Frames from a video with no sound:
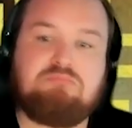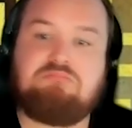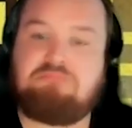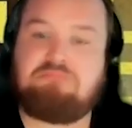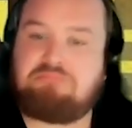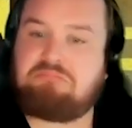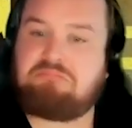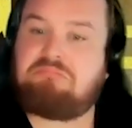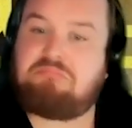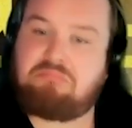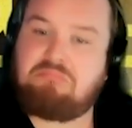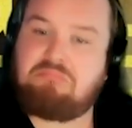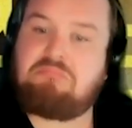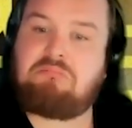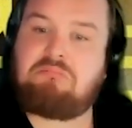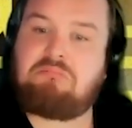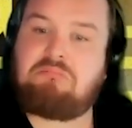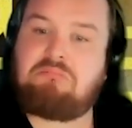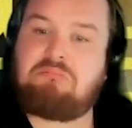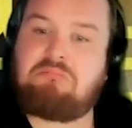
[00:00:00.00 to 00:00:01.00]

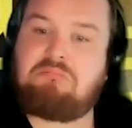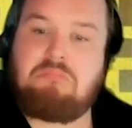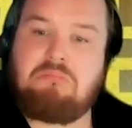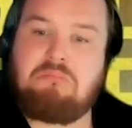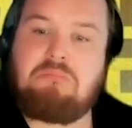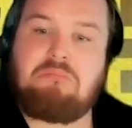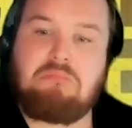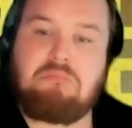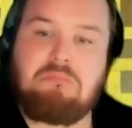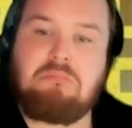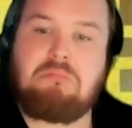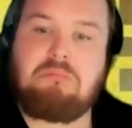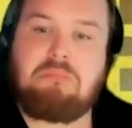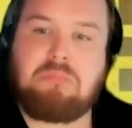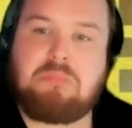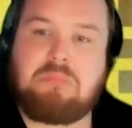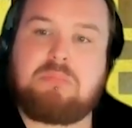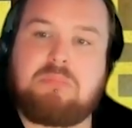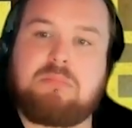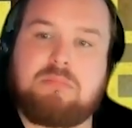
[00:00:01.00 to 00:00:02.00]

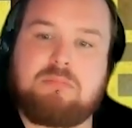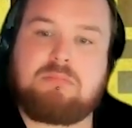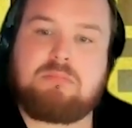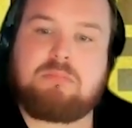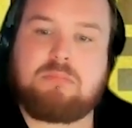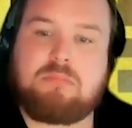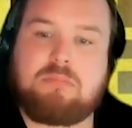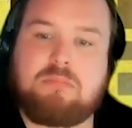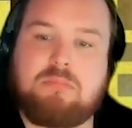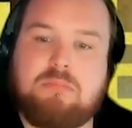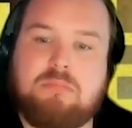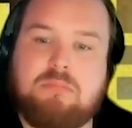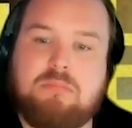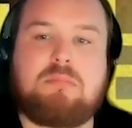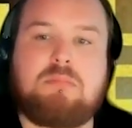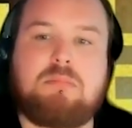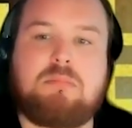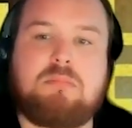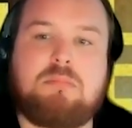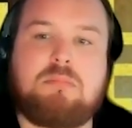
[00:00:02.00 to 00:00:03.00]

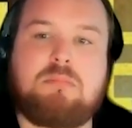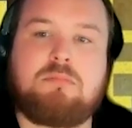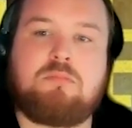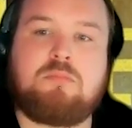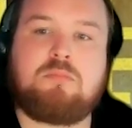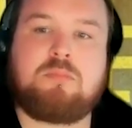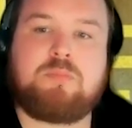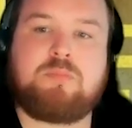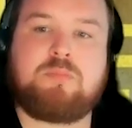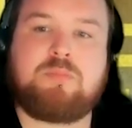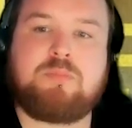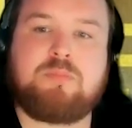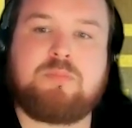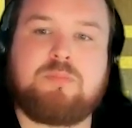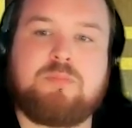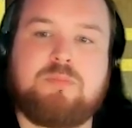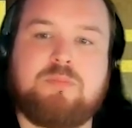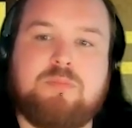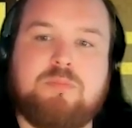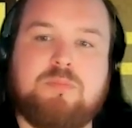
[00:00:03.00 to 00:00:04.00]

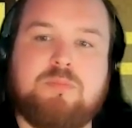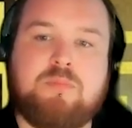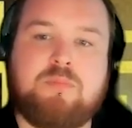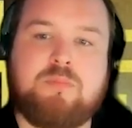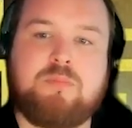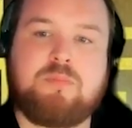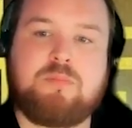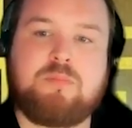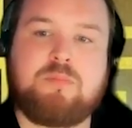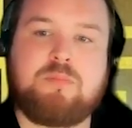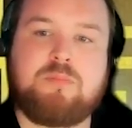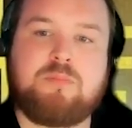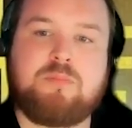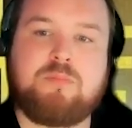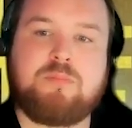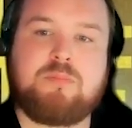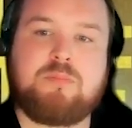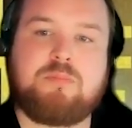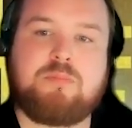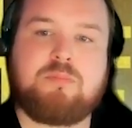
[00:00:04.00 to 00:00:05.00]

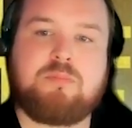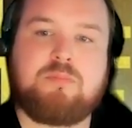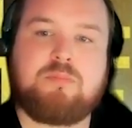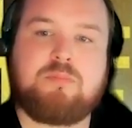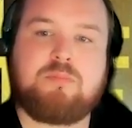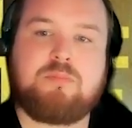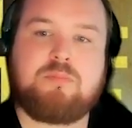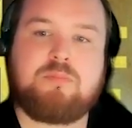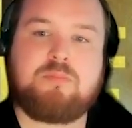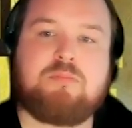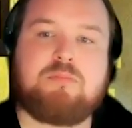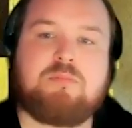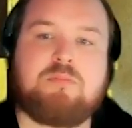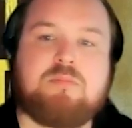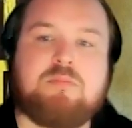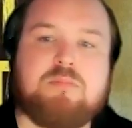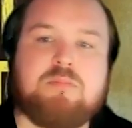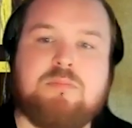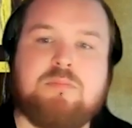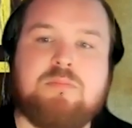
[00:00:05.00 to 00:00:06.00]

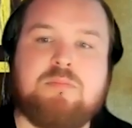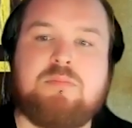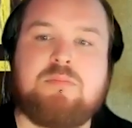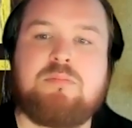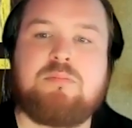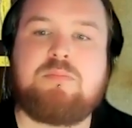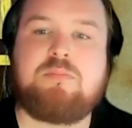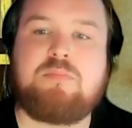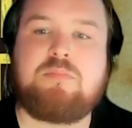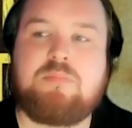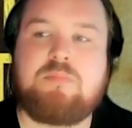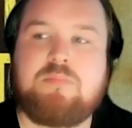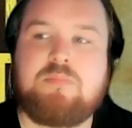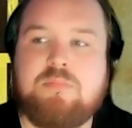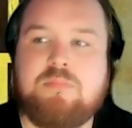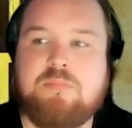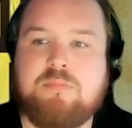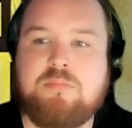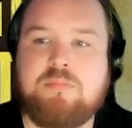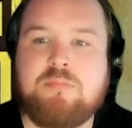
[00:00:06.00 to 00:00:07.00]

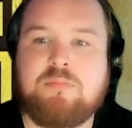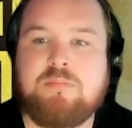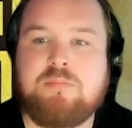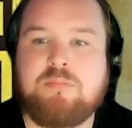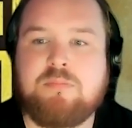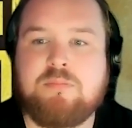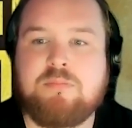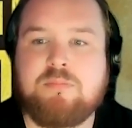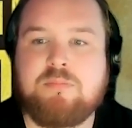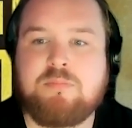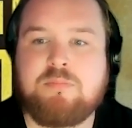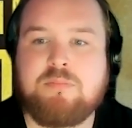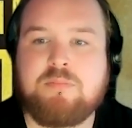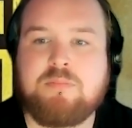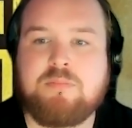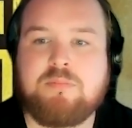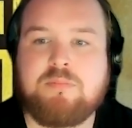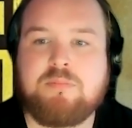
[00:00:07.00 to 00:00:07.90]
(not speaking)